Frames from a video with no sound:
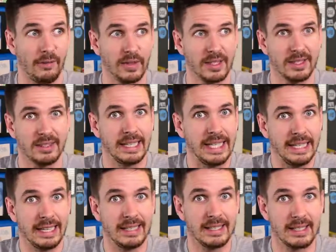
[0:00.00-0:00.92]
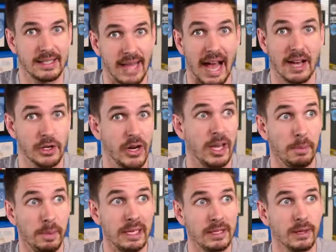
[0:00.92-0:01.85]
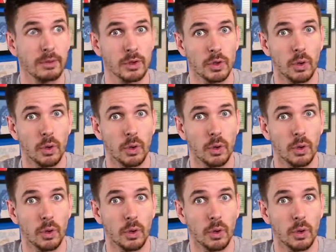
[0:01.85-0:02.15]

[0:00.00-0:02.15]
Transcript: obviously he didn't stash a piece of